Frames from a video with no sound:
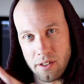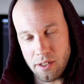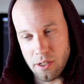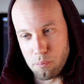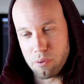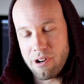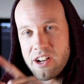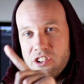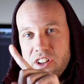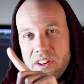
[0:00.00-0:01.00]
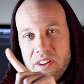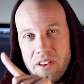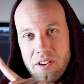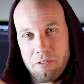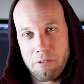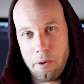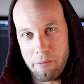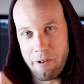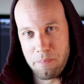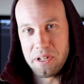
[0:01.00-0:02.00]
compression,
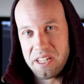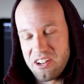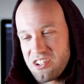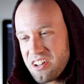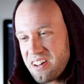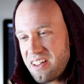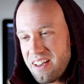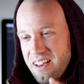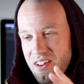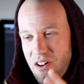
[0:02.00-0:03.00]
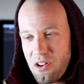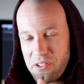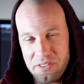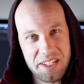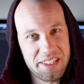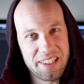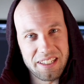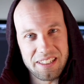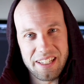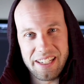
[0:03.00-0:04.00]
repetition, all of these
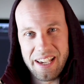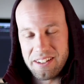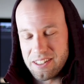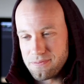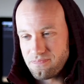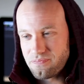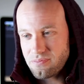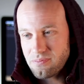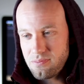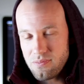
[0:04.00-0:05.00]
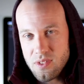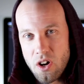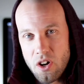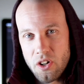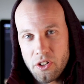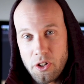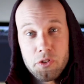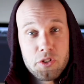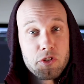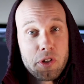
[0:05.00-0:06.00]
things together are
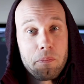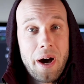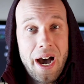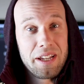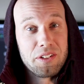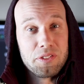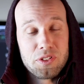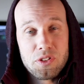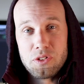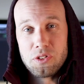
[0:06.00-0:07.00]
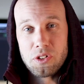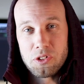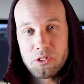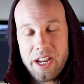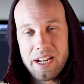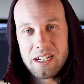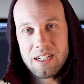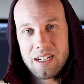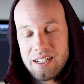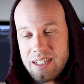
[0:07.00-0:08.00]
going to compile to create
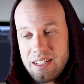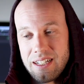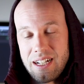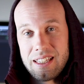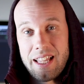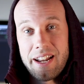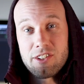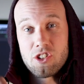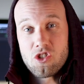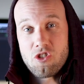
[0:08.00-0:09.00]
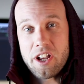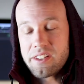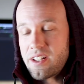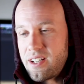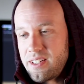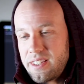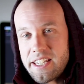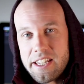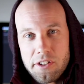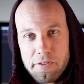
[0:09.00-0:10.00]
a lot of stress on the
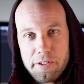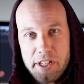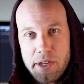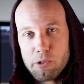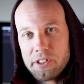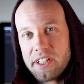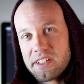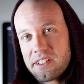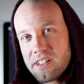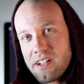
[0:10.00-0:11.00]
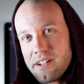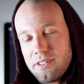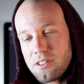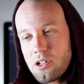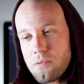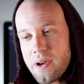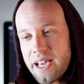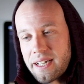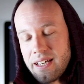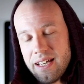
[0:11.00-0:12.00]
intervertebral discs of the low
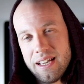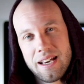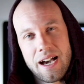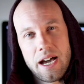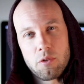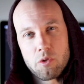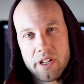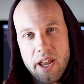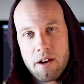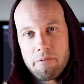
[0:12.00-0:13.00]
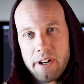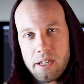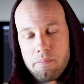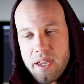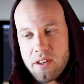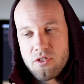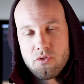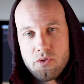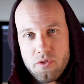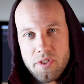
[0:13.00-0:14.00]
back. I would not recommend
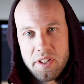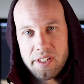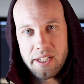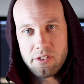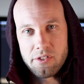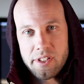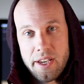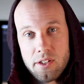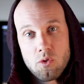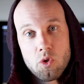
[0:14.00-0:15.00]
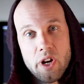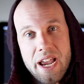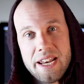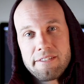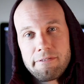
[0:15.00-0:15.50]
you do this exercise or any